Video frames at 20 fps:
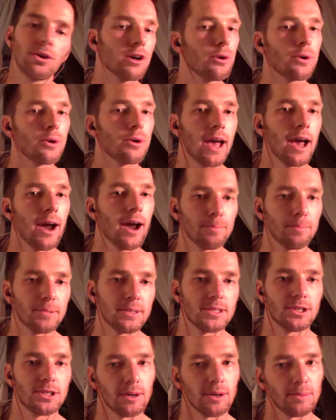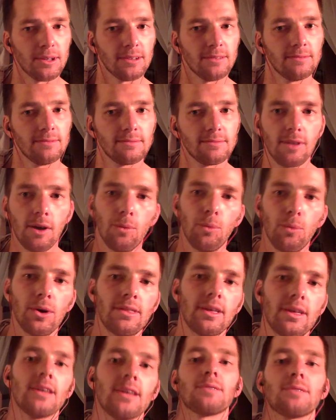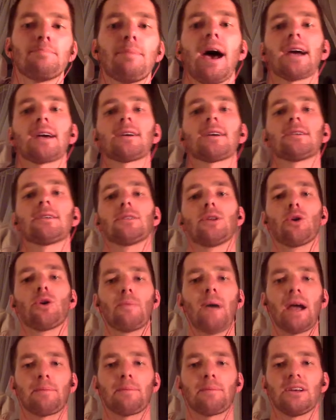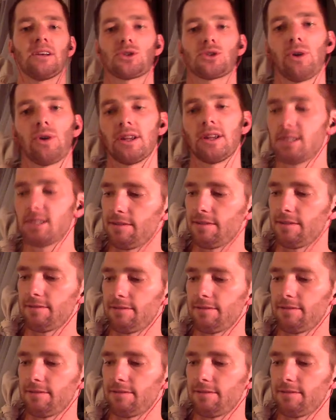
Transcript: going to help this gentleman with his back, lower back being sore and stiff?